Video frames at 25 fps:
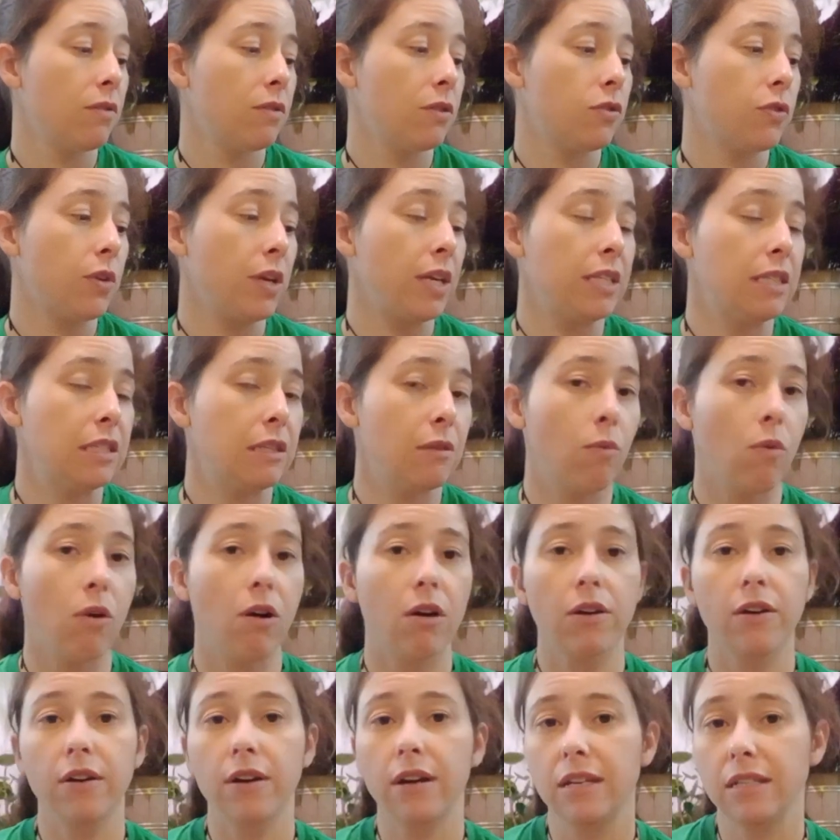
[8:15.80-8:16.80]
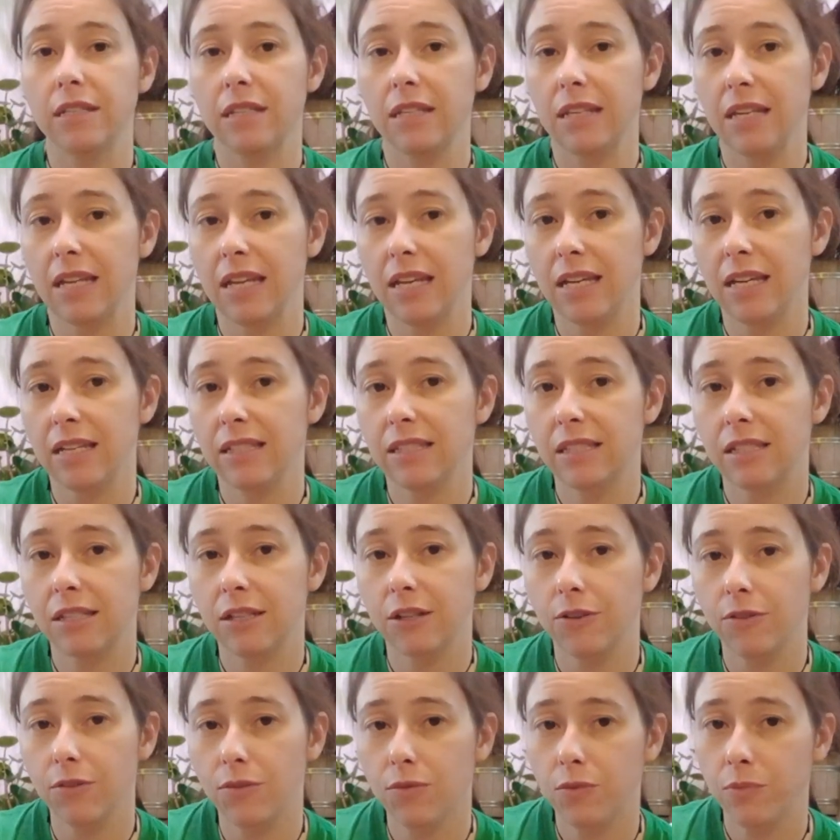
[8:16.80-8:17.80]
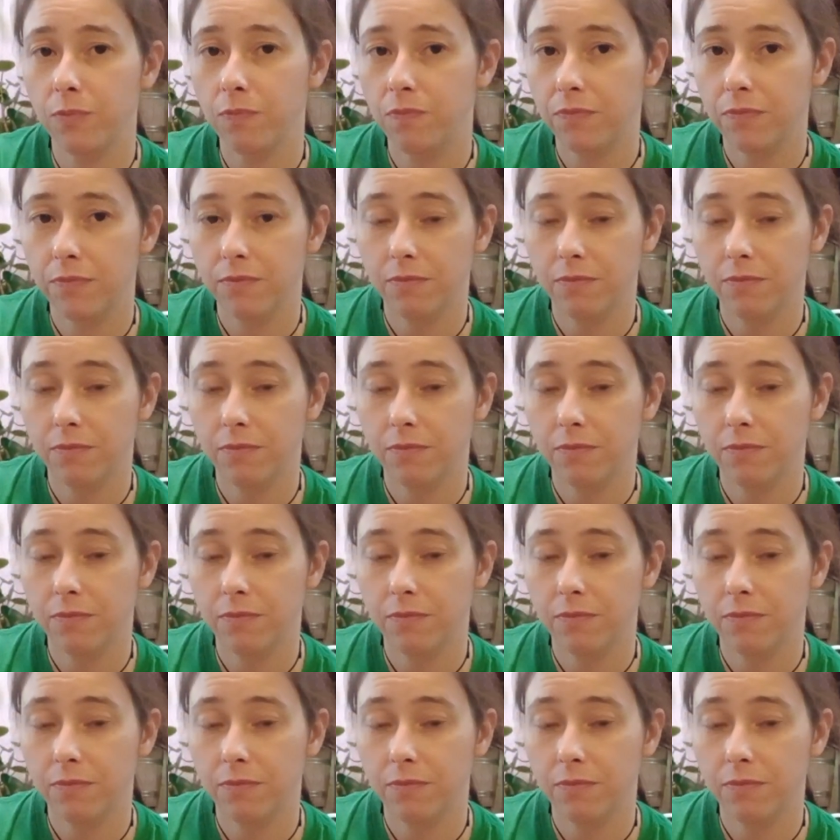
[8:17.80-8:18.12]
drinks the water as he needs to.